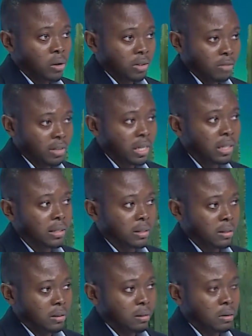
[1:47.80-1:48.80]
cause of
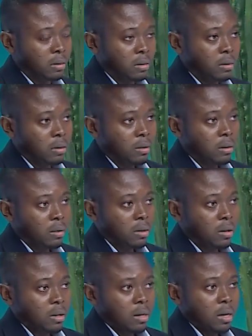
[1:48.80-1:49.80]
killers.
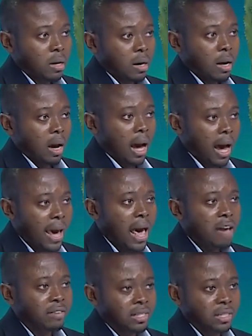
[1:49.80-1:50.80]
I,
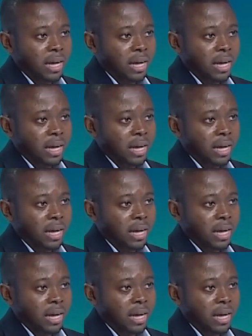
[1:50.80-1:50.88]
having a